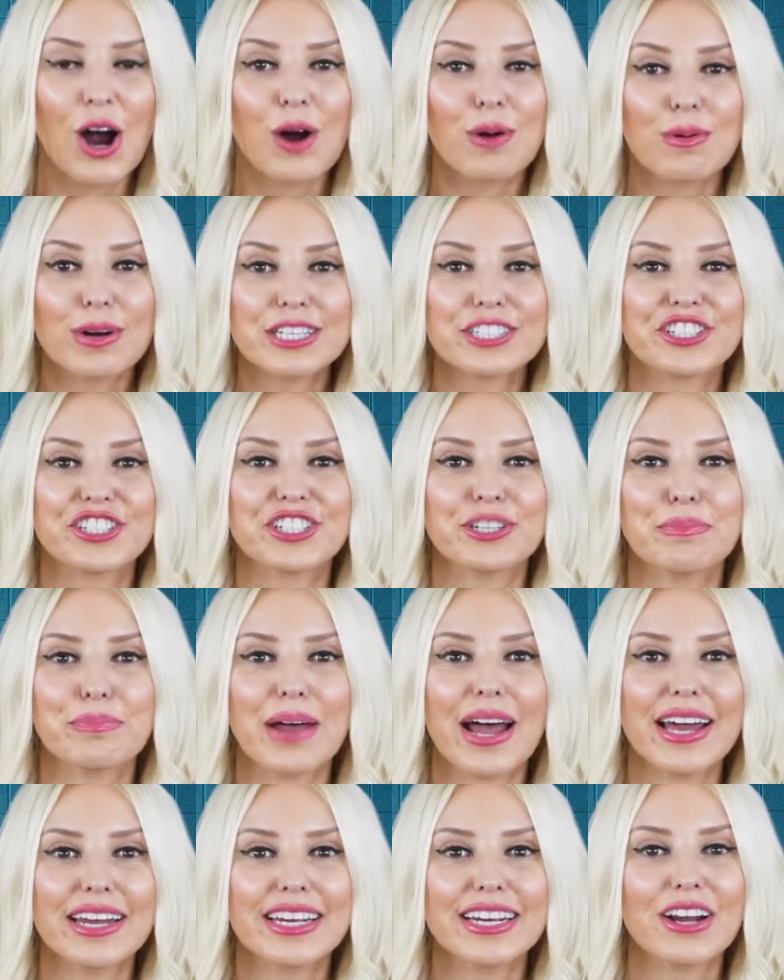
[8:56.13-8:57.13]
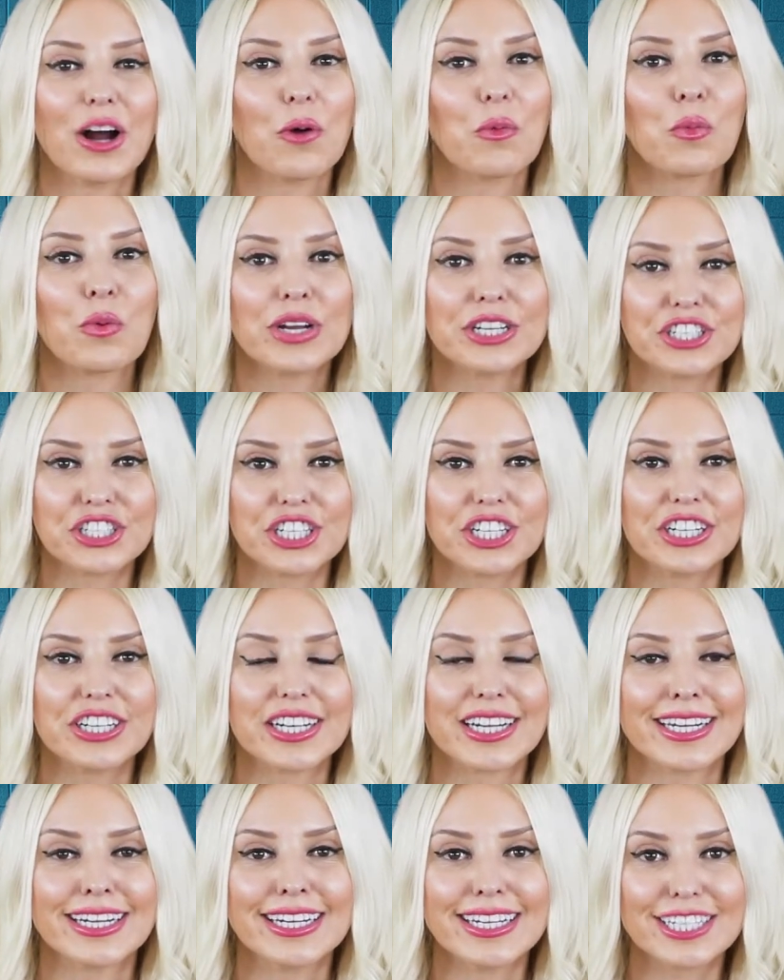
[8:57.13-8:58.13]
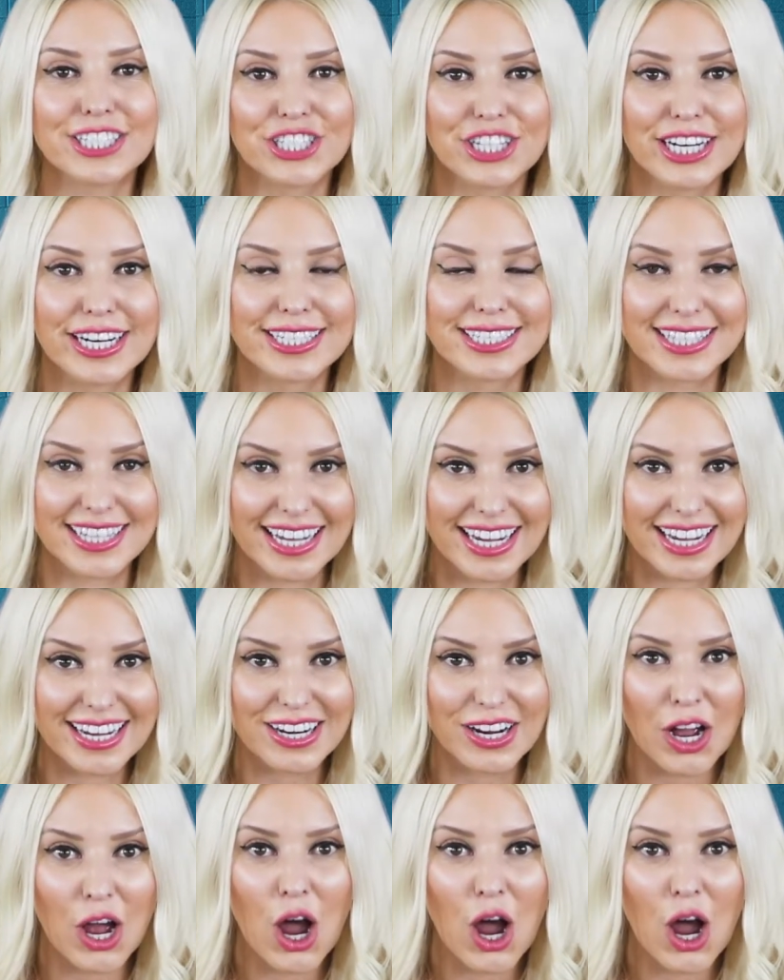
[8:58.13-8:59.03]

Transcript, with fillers: which depending on which year and condition it's in,